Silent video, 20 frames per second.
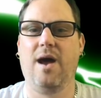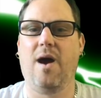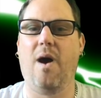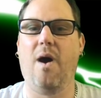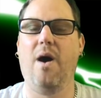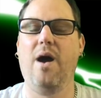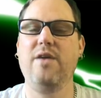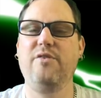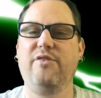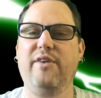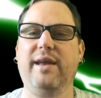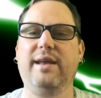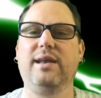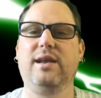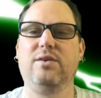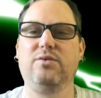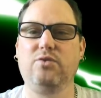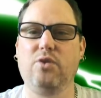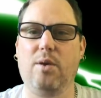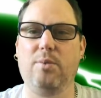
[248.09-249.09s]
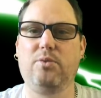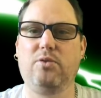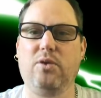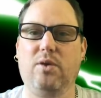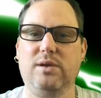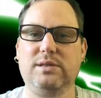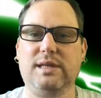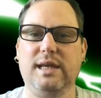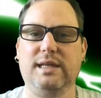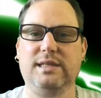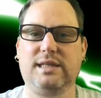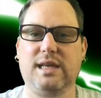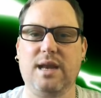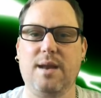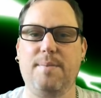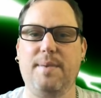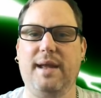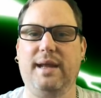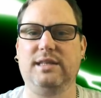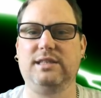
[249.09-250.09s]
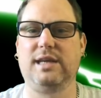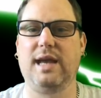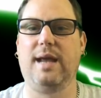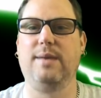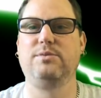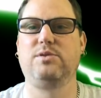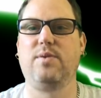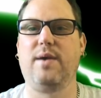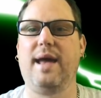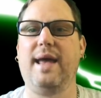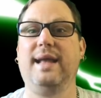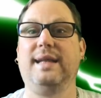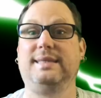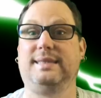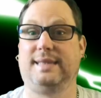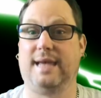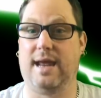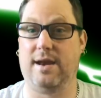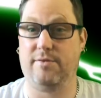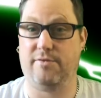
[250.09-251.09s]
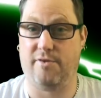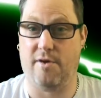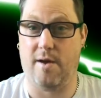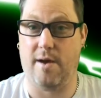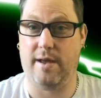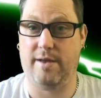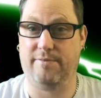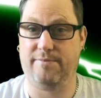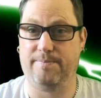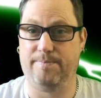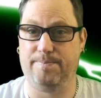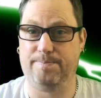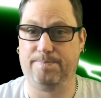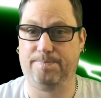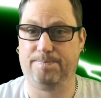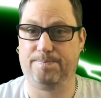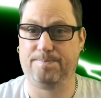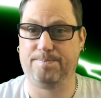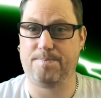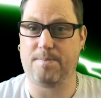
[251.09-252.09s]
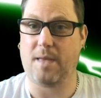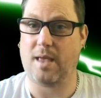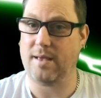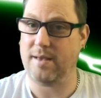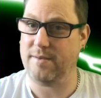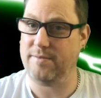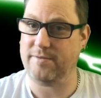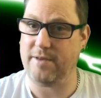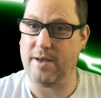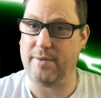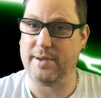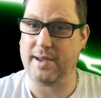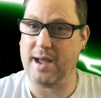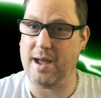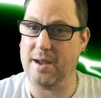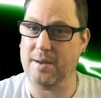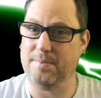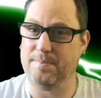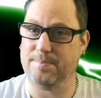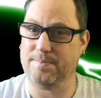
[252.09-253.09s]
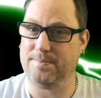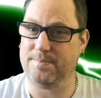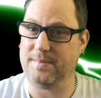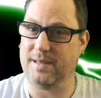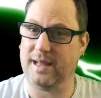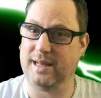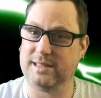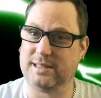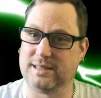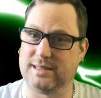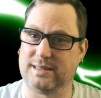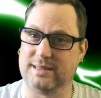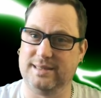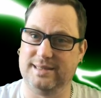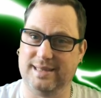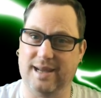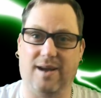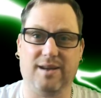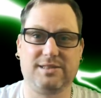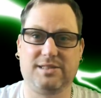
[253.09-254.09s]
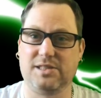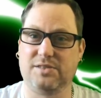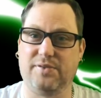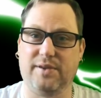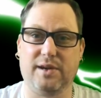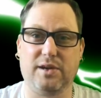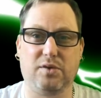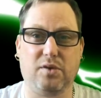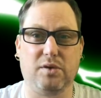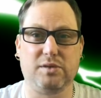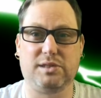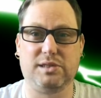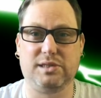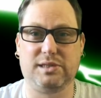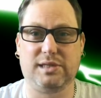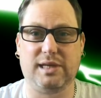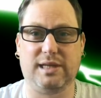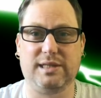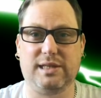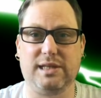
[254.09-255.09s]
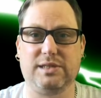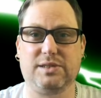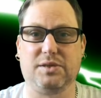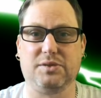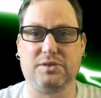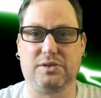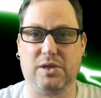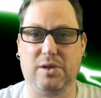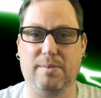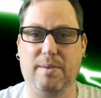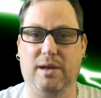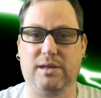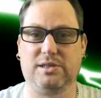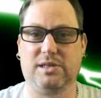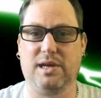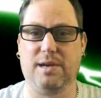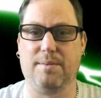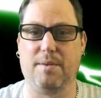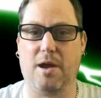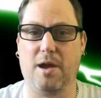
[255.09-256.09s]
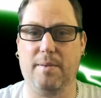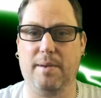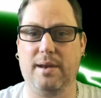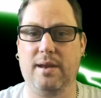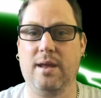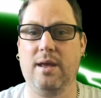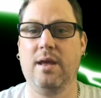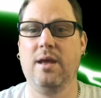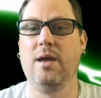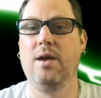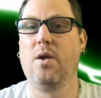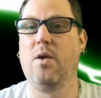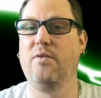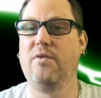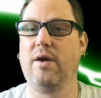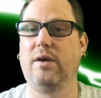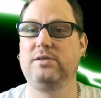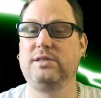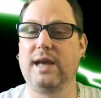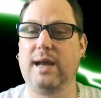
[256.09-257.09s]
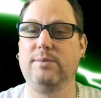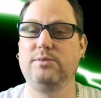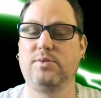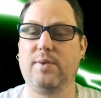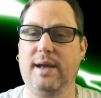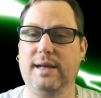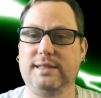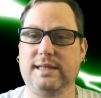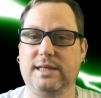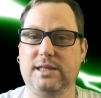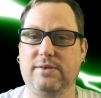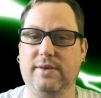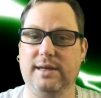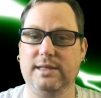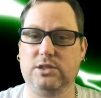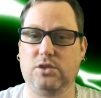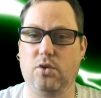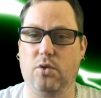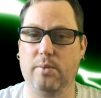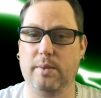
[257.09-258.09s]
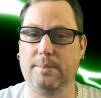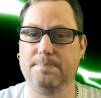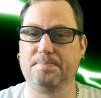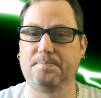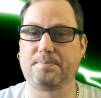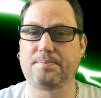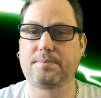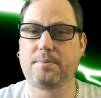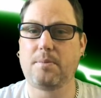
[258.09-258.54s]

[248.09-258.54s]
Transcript: I think that Rob Cross is going to beat James Wade 10-5. There we go. I just think Cross has got too much at the moment, although James Wade's had a great tournament.